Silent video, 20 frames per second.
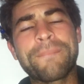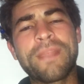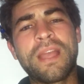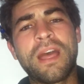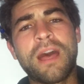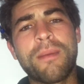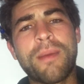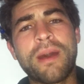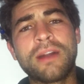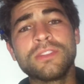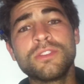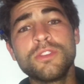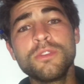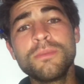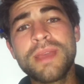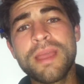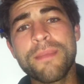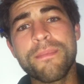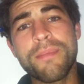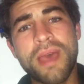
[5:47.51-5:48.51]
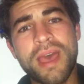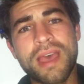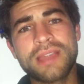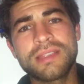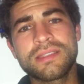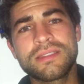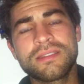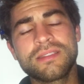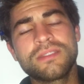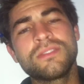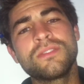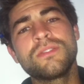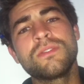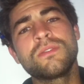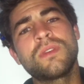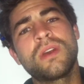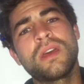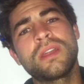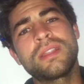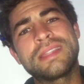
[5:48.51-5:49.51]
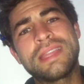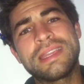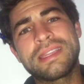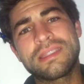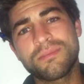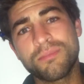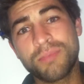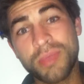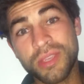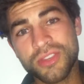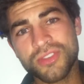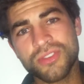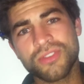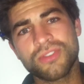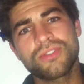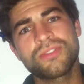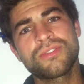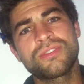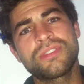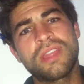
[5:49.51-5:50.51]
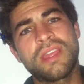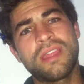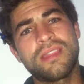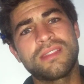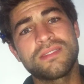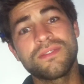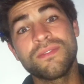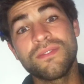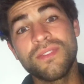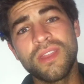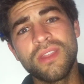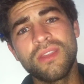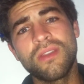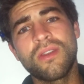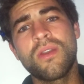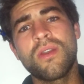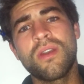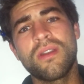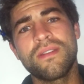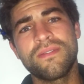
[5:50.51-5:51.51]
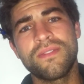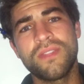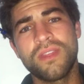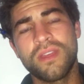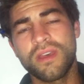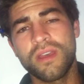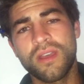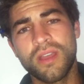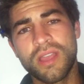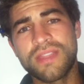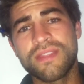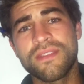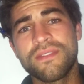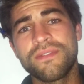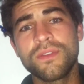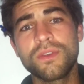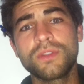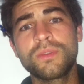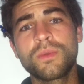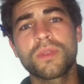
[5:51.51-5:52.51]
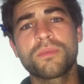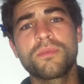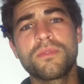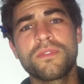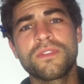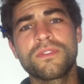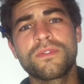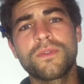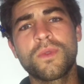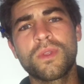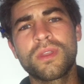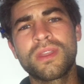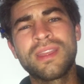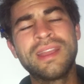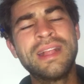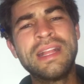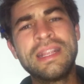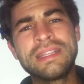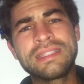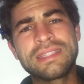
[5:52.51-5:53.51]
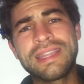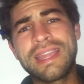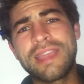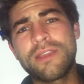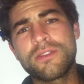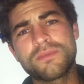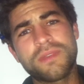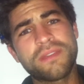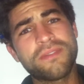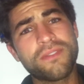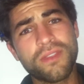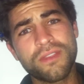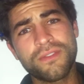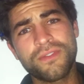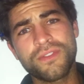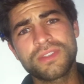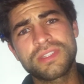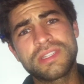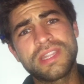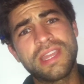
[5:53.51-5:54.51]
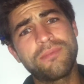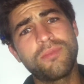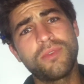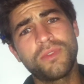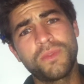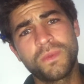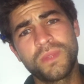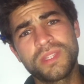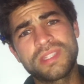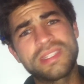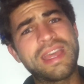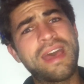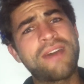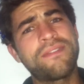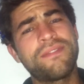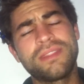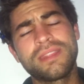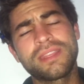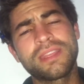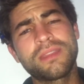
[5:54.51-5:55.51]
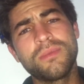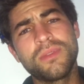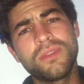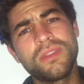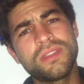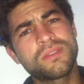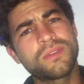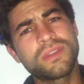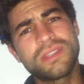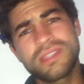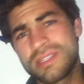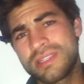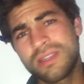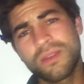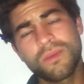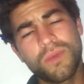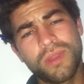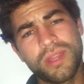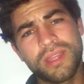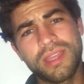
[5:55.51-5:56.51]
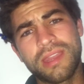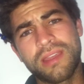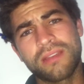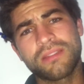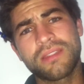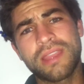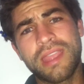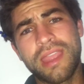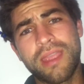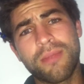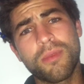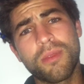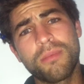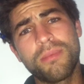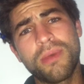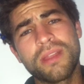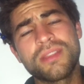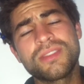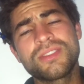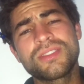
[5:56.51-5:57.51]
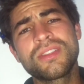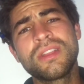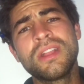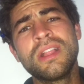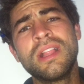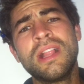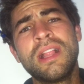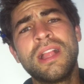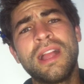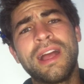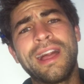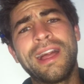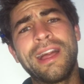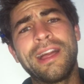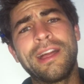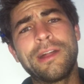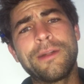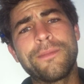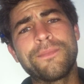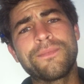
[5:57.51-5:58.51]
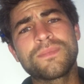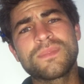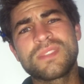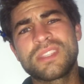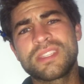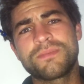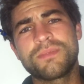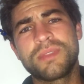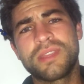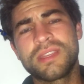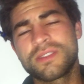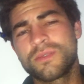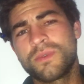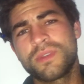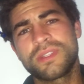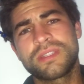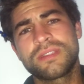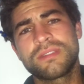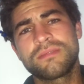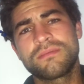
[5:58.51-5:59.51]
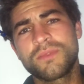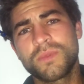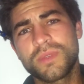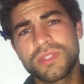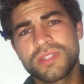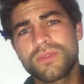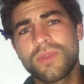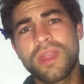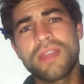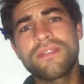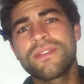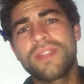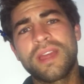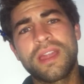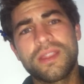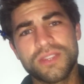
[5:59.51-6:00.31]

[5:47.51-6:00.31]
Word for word: Um, I'll do my best to uh, take some pictures and some video of the in the fieldwork moving forward. Today was my very first day both with the staff and the community, so I just didn't want to get out the camera a bunch, um, just because it wasn't wasn't right for that.